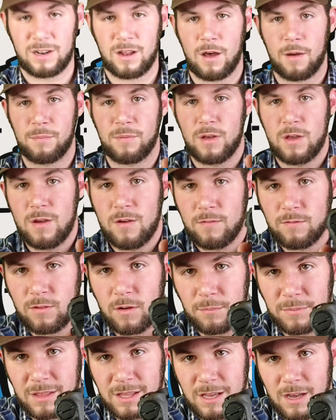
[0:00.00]
it up
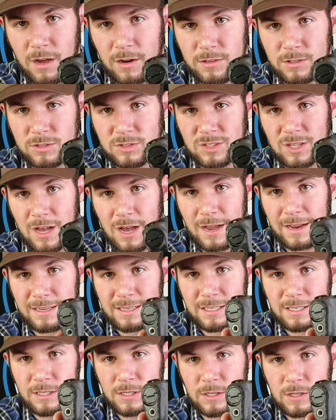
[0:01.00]
from the underside
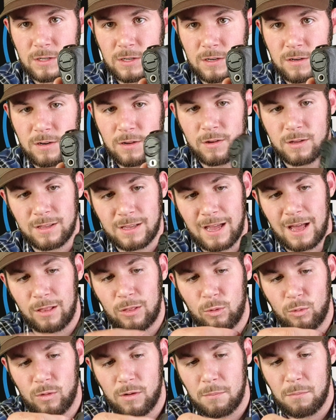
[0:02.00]
here. You got a
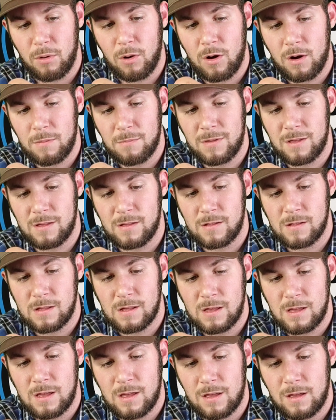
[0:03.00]
little compartment,
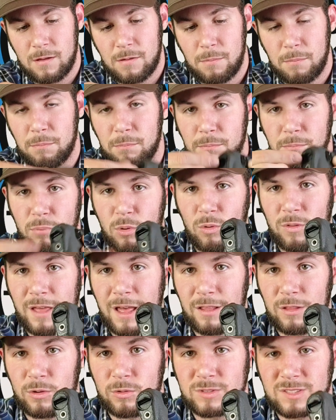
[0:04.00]
pull
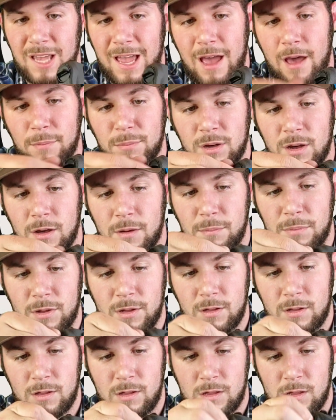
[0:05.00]
that little tab up,
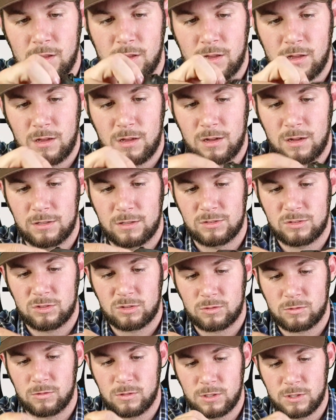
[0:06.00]

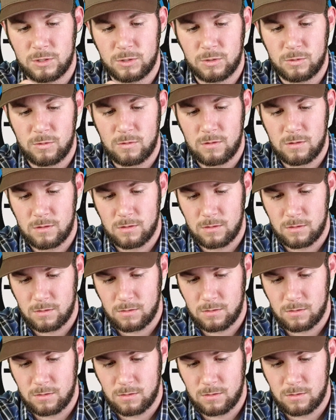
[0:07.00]
unscrew,